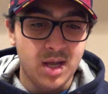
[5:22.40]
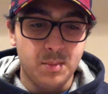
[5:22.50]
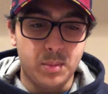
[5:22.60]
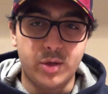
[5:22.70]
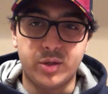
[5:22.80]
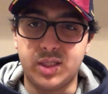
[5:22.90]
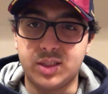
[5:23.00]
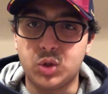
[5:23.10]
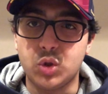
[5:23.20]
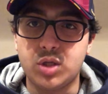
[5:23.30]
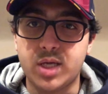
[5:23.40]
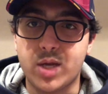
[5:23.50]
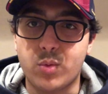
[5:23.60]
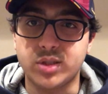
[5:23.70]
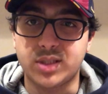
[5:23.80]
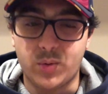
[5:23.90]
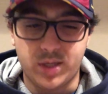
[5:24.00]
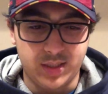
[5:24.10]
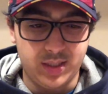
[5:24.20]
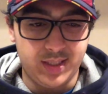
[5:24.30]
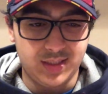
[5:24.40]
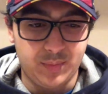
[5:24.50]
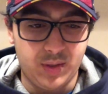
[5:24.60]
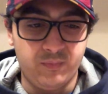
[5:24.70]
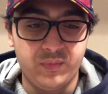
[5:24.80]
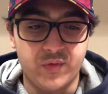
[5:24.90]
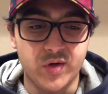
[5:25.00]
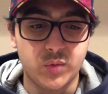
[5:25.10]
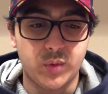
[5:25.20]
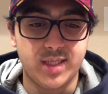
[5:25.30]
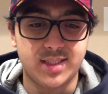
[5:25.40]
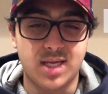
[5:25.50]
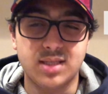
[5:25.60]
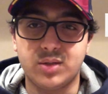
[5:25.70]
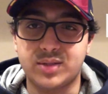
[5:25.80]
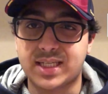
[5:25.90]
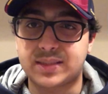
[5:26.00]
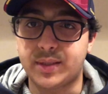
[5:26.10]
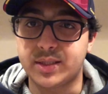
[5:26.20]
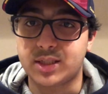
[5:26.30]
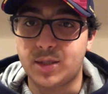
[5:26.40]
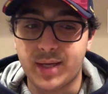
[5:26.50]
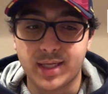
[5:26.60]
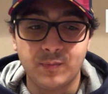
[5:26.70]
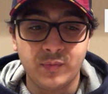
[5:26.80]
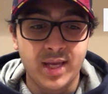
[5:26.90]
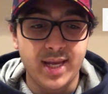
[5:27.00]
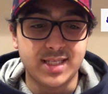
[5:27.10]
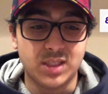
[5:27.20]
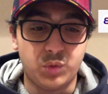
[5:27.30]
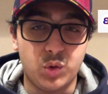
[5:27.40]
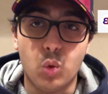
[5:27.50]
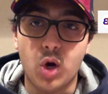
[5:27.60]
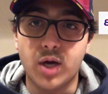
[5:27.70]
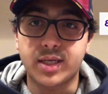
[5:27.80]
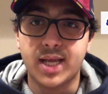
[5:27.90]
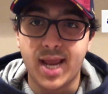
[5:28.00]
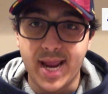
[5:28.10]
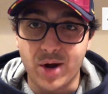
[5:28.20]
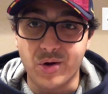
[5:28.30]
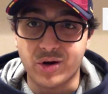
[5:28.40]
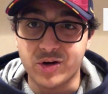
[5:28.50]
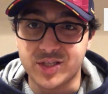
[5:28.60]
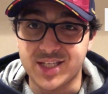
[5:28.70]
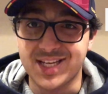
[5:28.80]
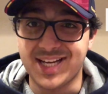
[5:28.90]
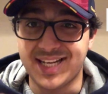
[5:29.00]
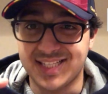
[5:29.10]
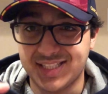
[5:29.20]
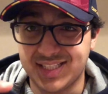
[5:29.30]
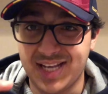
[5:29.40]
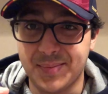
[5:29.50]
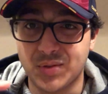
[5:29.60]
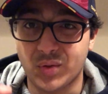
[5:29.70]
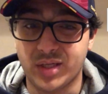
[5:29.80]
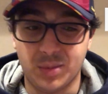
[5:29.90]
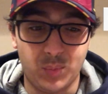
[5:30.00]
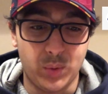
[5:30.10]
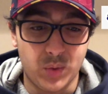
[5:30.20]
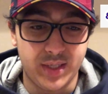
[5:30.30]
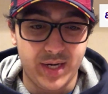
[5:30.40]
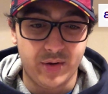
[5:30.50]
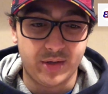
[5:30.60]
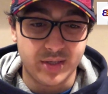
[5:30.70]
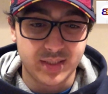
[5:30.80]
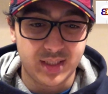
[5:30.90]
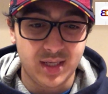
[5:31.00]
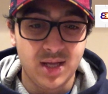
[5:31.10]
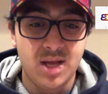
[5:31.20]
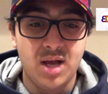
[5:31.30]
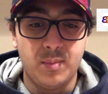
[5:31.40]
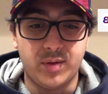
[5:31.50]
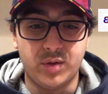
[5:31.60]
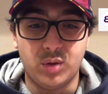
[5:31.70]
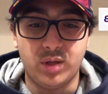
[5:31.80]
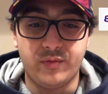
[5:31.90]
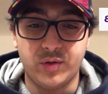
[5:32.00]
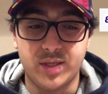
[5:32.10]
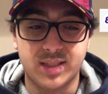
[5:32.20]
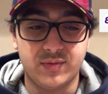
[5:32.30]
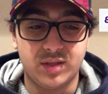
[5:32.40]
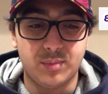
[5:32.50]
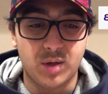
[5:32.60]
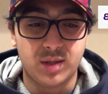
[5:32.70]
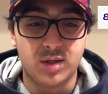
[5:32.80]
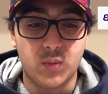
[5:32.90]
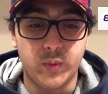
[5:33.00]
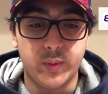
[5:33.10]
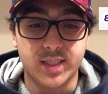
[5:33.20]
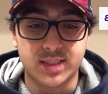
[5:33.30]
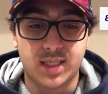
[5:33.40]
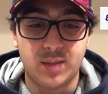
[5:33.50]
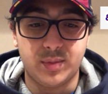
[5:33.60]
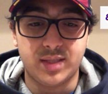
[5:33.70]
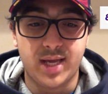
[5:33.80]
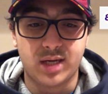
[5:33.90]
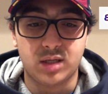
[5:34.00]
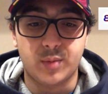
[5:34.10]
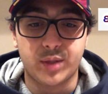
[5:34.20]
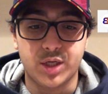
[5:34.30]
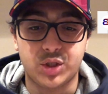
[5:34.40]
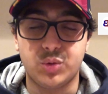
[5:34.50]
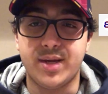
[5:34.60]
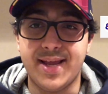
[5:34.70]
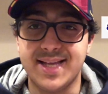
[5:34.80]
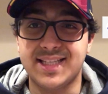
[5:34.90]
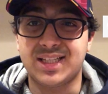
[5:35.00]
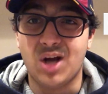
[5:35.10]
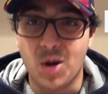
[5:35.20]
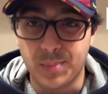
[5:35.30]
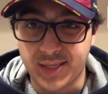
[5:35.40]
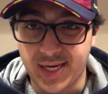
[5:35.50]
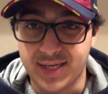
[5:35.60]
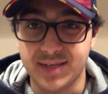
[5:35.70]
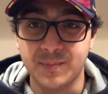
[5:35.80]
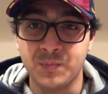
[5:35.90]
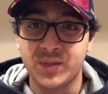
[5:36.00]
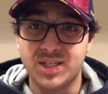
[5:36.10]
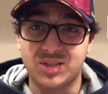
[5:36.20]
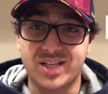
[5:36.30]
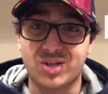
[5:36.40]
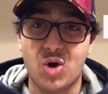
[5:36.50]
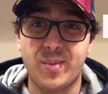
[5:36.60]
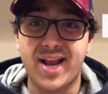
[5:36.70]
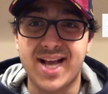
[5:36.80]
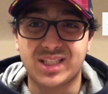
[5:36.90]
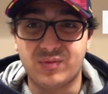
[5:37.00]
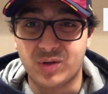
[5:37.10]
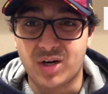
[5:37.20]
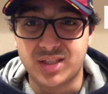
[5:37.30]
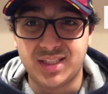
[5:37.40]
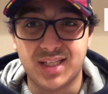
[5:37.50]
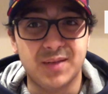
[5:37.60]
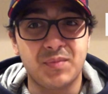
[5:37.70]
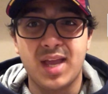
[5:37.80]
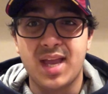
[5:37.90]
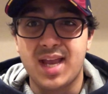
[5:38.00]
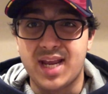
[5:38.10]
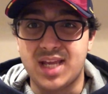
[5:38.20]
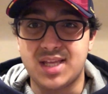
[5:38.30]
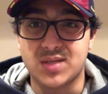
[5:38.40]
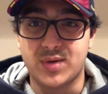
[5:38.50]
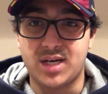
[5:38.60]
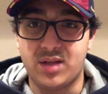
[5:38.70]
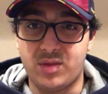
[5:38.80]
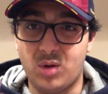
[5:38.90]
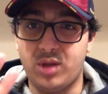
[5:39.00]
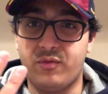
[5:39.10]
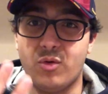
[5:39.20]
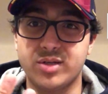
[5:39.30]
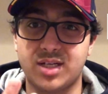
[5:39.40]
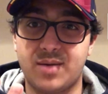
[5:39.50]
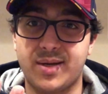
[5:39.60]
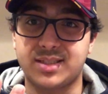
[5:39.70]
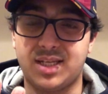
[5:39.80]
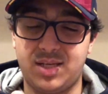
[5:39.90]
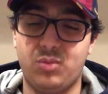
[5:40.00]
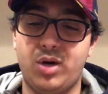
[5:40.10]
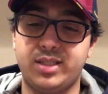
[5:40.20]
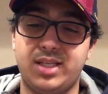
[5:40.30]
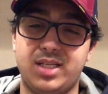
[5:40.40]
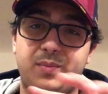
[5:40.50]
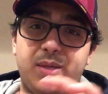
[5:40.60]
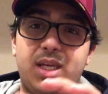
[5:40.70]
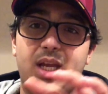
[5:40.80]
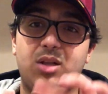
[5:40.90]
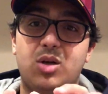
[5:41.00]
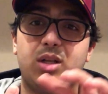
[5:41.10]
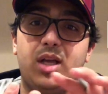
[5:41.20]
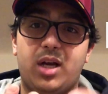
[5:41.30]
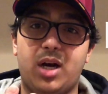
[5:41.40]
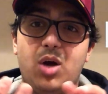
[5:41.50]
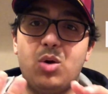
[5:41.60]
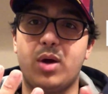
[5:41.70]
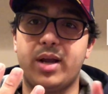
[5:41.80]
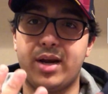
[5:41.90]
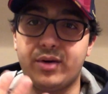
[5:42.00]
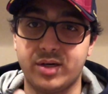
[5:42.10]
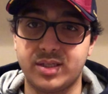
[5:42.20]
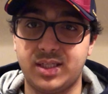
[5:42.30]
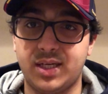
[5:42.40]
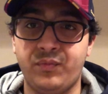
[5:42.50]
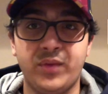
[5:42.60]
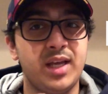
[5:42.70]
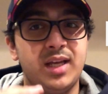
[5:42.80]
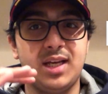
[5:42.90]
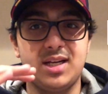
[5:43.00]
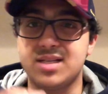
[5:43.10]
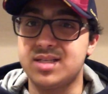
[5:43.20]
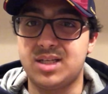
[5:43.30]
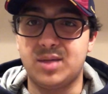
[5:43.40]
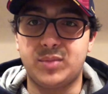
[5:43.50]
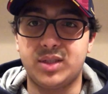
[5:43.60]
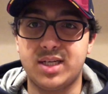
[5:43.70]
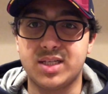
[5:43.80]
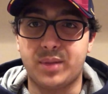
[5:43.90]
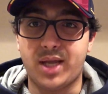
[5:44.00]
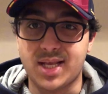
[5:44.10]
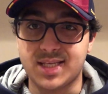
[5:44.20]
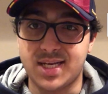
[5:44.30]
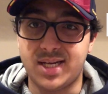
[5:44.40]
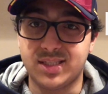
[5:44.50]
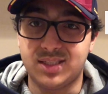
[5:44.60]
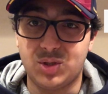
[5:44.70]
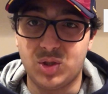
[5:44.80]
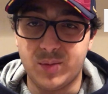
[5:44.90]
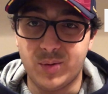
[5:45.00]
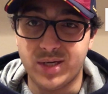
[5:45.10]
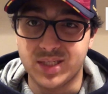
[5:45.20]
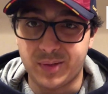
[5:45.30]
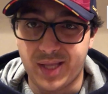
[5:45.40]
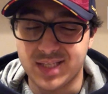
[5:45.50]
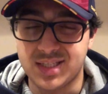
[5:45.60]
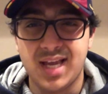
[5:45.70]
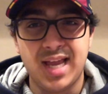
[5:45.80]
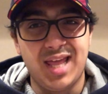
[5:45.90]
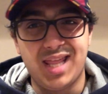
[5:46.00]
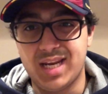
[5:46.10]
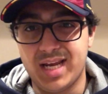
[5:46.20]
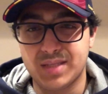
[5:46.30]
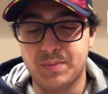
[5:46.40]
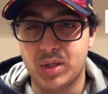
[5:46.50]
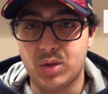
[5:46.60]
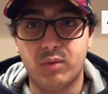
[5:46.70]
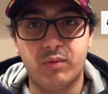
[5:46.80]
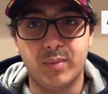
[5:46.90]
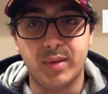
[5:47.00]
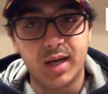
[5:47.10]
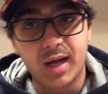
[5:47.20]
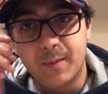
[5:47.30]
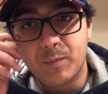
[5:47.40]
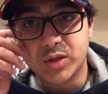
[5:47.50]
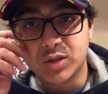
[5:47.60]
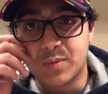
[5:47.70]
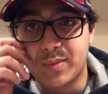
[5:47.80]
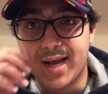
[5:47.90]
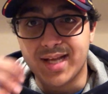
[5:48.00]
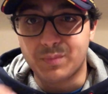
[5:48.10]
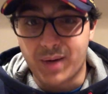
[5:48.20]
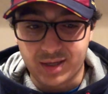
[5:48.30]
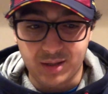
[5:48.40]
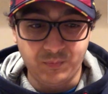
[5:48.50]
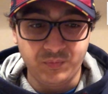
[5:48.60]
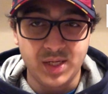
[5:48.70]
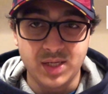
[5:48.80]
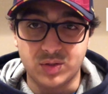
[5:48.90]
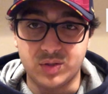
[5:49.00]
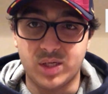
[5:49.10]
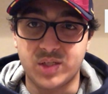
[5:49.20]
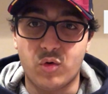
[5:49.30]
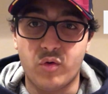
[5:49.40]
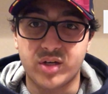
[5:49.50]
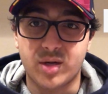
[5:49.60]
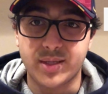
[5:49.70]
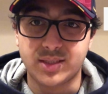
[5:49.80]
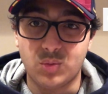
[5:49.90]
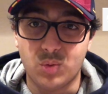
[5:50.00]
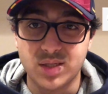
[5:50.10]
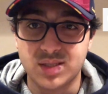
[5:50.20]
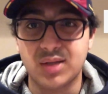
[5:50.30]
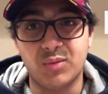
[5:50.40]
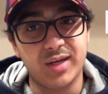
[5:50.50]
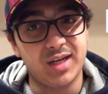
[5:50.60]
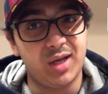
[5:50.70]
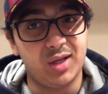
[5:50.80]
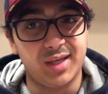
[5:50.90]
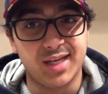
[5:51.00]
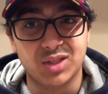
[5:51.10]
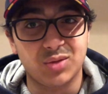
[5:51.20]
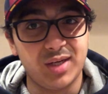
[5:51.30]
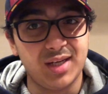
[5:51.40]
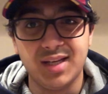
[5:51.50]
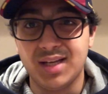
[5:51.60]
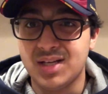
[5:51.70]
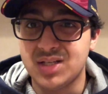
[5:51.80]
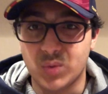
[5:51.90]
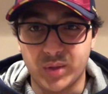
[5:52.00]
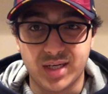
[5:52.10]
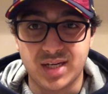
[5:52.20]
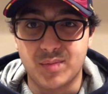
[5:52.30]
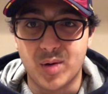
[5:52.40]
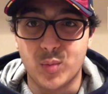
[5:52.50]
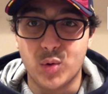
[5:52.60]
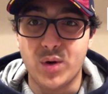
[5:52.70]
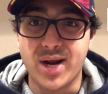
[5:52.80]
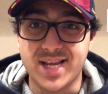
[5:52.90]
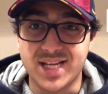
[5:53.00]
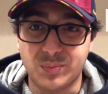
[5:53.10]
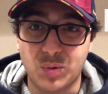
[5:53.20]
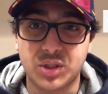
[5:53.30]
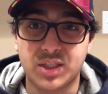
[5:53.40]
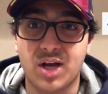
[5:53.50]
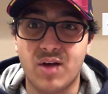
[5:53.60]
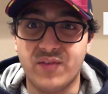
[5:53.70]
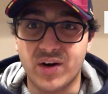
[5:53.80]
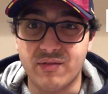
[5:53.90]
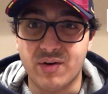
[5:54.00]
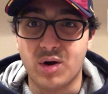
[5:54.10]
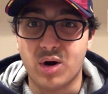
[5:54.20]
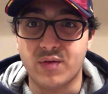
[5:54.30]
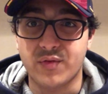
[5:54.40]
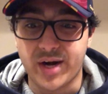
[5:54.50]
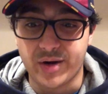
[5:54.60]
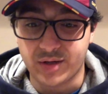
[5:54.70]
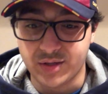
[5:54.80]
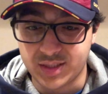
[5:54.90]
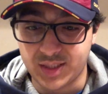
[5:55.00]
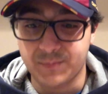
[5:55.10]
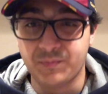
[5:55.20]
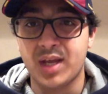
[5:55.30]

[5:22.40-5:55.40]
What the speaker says: But there are these two key quotes I want to tell you guys about. First one, he says, he was asked about a center back. He said, we want Eric Garcia. And he says his name straight up. We want Eric Garcia. But there are only a few days left in the market. Hopefully we can sign him. But the economic issue is complicated. So that's Koeman asking for Garcia. He thinks right now that the only 4 center backs that he wants is Piqué, Lenglet, Araujo, and Eric Garcia. Doesn't see him in his plans and doesn't see Todibo in his plans. And he has Mingo from the Barcelona B as backup. So those are his 4 center backs he wants. Right now he only has 3. So we're going to need one more. And he is pushing very, very hard for Eric Garcia.